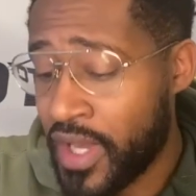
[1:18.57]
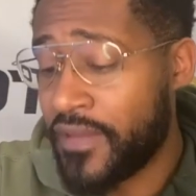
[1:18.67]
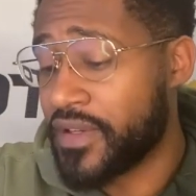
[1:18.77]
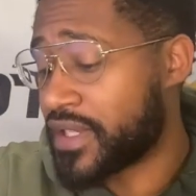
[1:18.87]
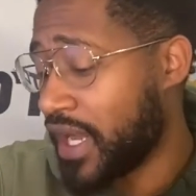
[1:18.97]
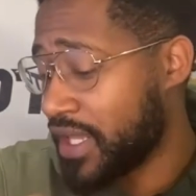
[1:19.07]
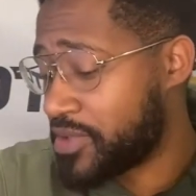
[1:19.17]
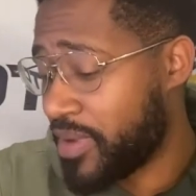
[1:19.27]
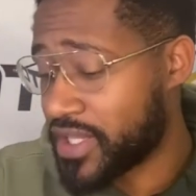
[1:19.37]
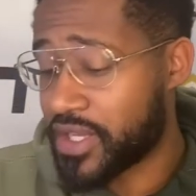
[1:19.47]
There's college
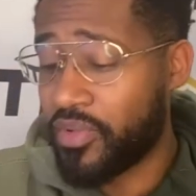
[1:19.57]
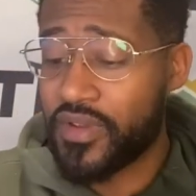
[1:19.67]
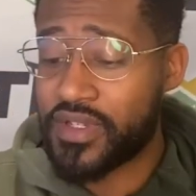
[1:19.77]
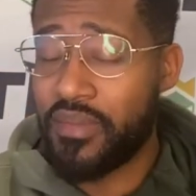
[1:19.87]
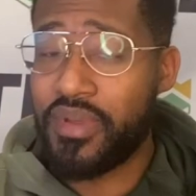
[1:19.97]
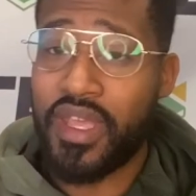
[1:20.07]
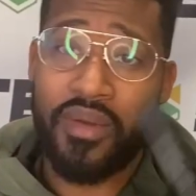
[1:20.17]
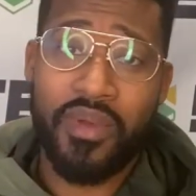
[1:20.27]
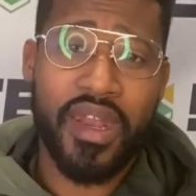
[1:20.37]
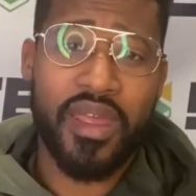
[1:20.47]
basketball, there's NBA.
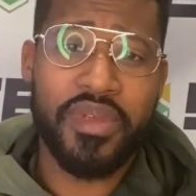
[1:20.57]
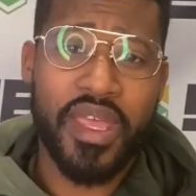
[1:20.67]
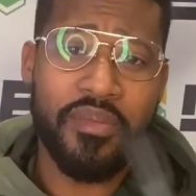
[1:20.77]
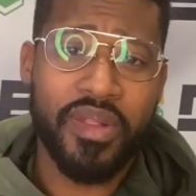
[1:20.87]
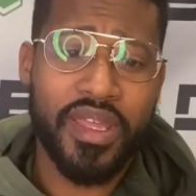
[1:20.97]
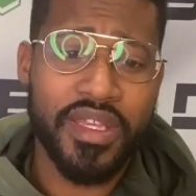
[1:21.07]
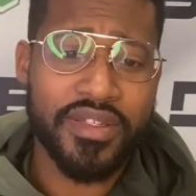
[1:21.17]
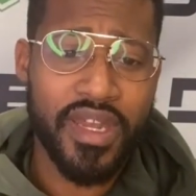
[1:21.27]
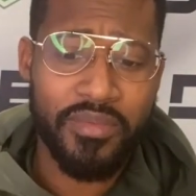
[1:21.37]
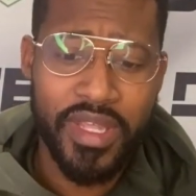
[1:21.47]
We had an NBA play
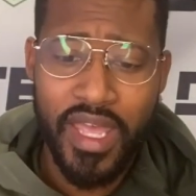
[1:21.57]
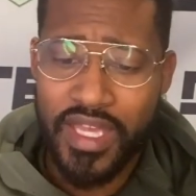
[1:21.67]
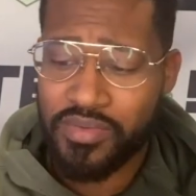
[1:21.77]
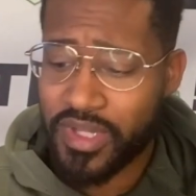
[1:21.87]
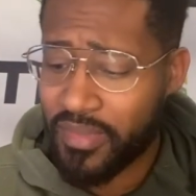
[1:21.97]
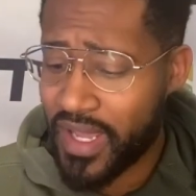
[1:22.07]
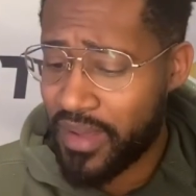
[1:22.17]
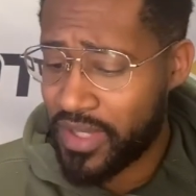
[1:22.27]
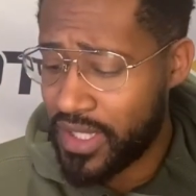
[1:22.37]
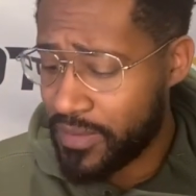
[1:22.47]
yesterday. We cashed with the
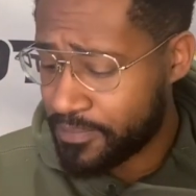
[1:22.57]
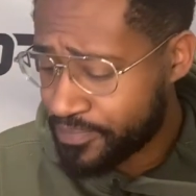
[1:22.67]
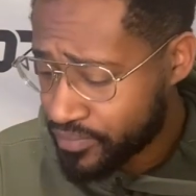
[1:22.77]
Miami Heat.